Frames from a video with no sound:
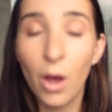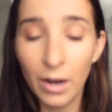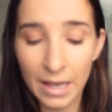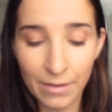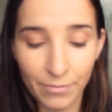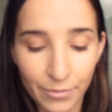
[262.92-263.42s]

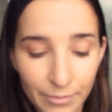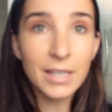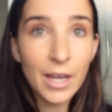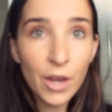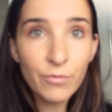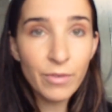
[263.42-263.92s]
olive, because
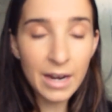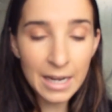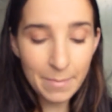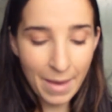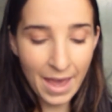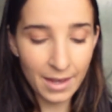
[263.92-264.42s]
I go
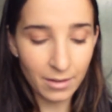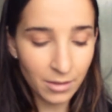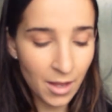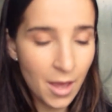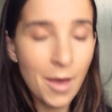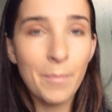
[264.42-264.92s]
really
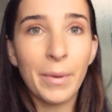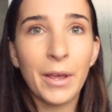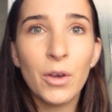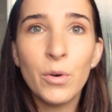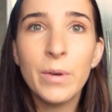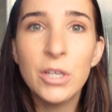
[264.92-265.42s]
pale, but
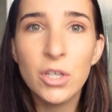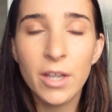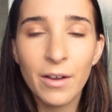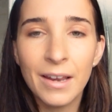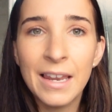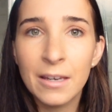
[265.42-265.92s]
I always just
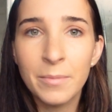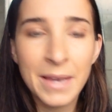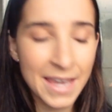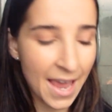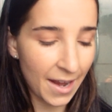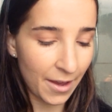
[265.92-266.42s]
look a little
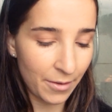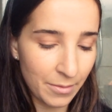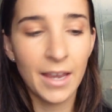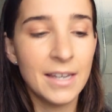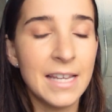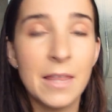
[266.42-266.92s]
bit yellow. I'm
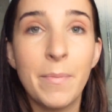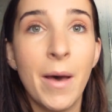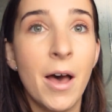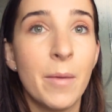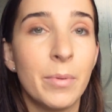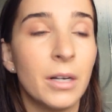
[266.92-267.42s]
gonna take the
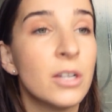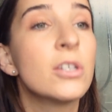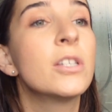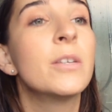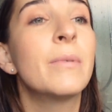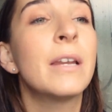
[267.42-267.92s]
purple and
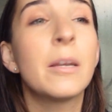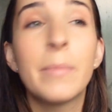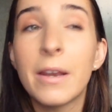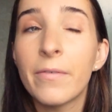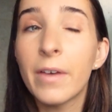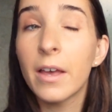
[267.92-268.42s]
just do a little
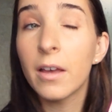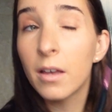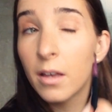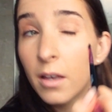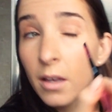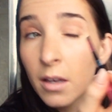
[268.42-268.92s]
bit of a
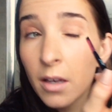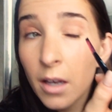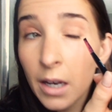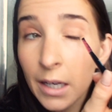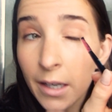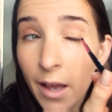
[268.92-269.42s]

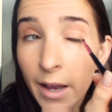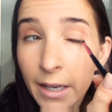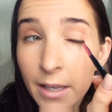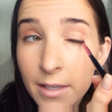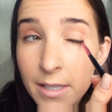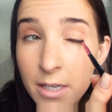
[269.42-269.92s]

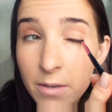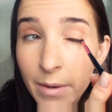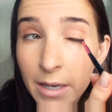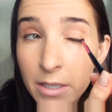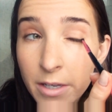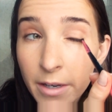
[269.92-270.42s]
liner
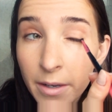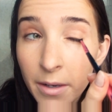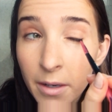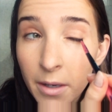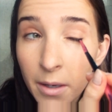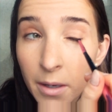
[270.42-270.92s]
situation.
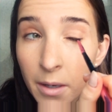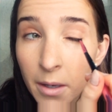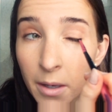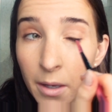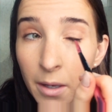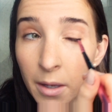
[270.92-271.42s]

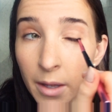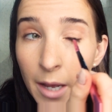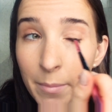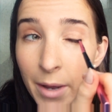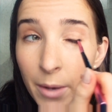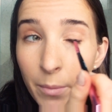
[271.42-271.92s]

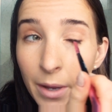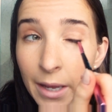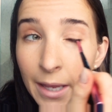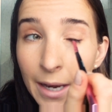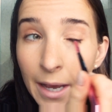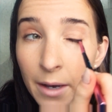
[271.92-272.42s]
I might
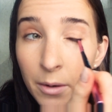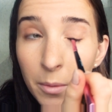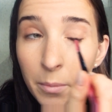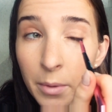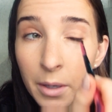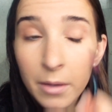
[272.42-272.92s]
wing it out,
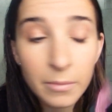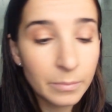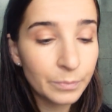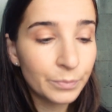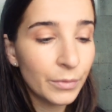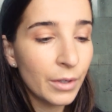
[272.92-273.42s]
but
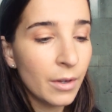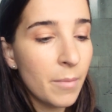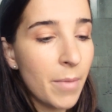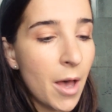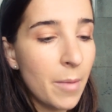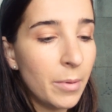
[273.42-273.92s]

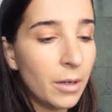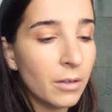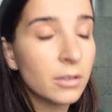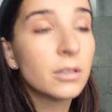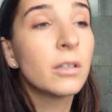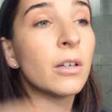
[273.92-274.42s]
purple
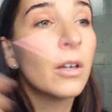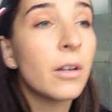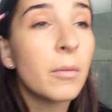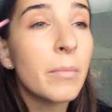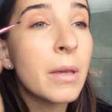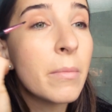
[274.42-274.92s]
looks good
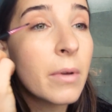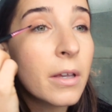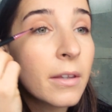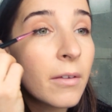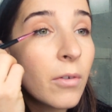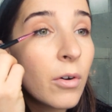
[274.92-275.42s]
on me
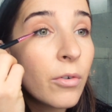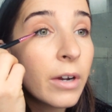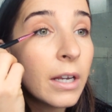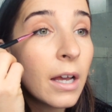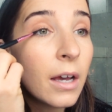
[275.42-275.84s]
because I've got green